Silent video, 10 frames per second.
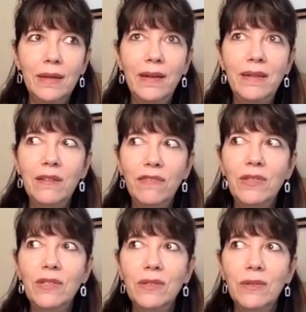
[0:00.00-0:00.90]
A
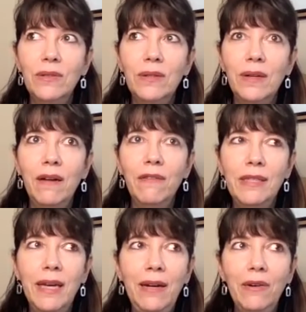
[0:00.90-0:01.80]
different dessert every
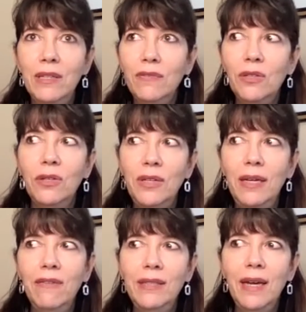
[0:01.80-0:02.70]
day or a different
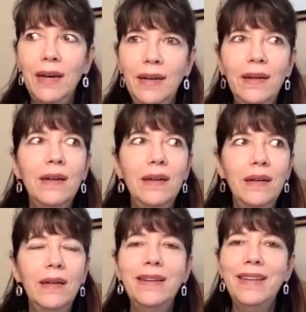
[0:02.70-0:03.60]
cookie every day.
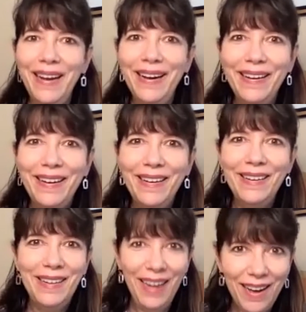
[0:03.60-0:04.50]

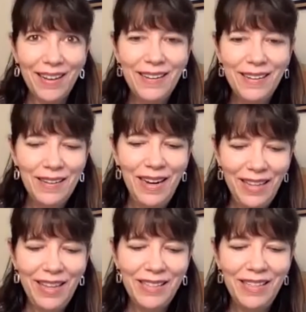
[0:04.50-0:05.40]
Yeah, I
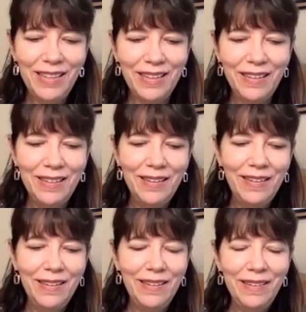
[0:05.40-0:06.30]
think that's it.
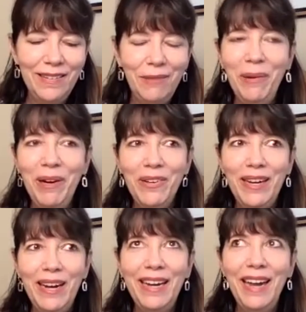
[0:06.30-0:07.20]
So
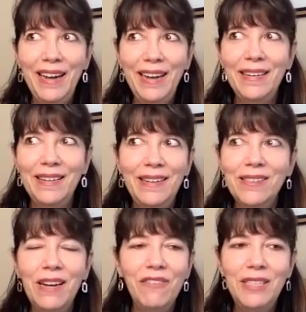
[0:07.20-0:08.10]
apparently I can.
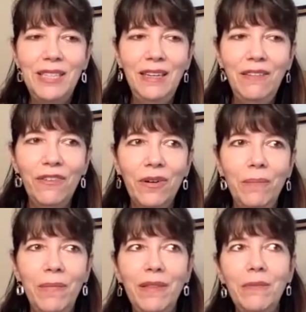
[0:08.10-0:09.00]
There's not fatigue for
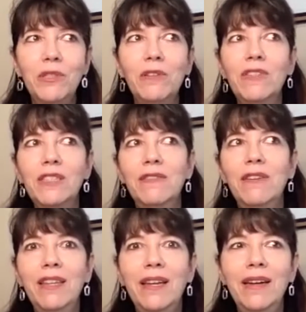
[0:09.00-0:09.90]
a month observance of
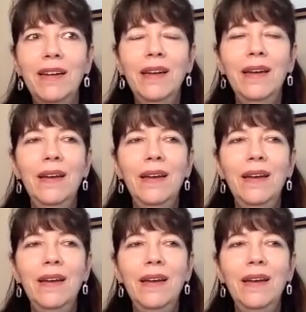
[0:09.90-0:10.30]
everything.